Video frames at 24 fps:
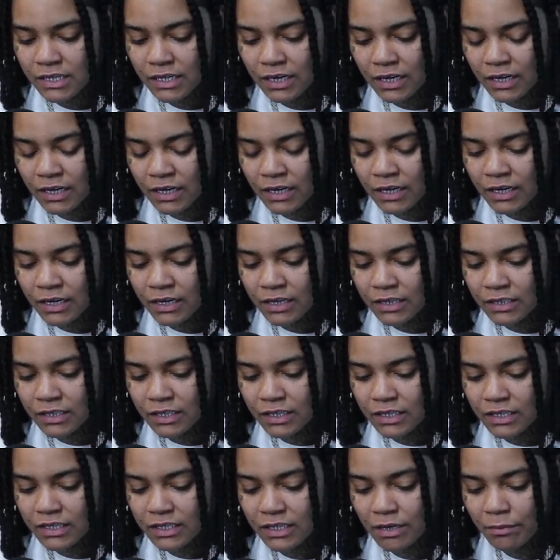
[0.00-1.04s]
uh,
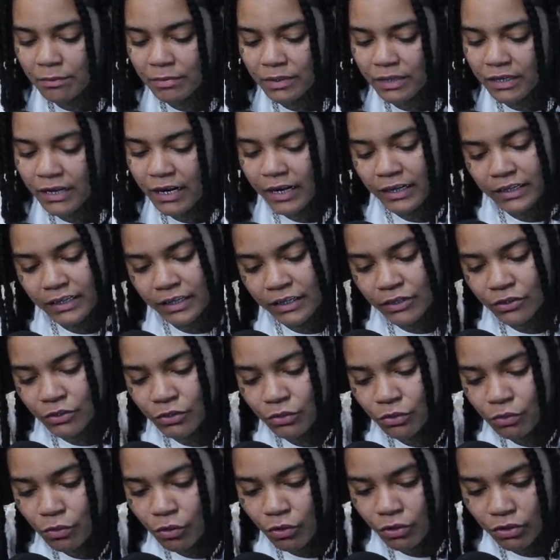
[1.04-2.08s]
just something that they
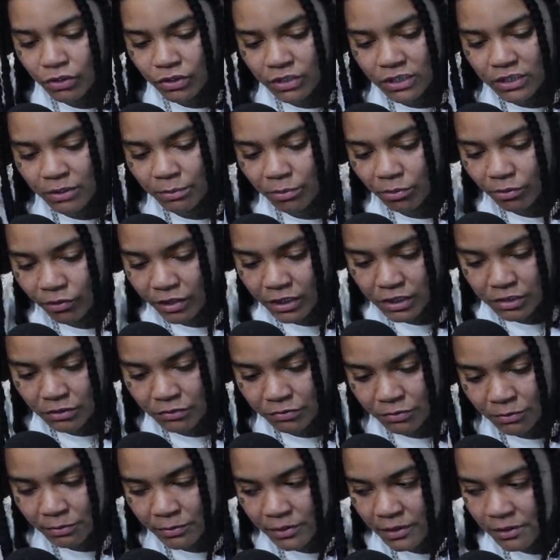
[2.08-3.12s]
do or separation
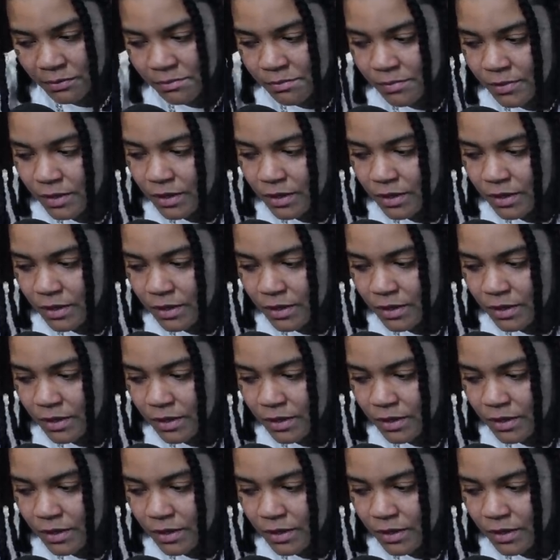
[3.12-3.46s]
from them.